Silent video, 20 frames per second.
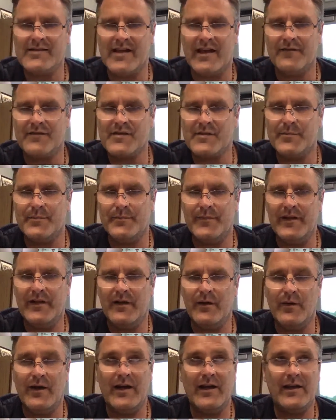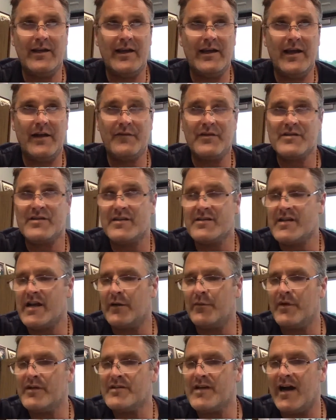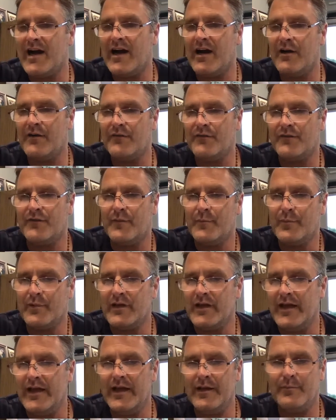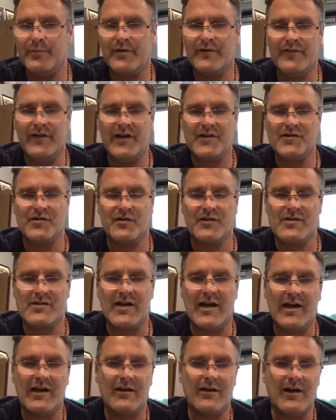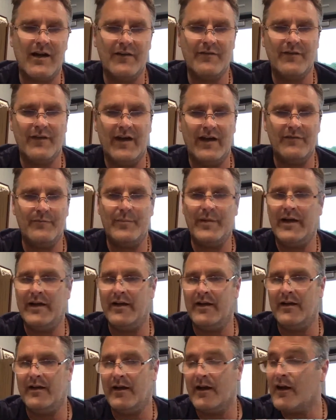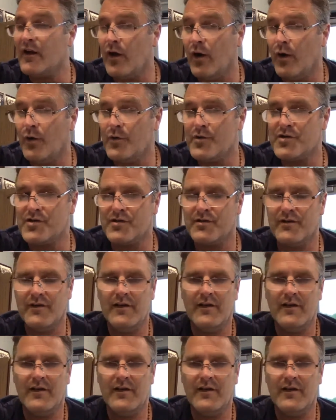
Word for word: I've, you know, ever since I retired from playing professional soccer, I've I've been a, a coach,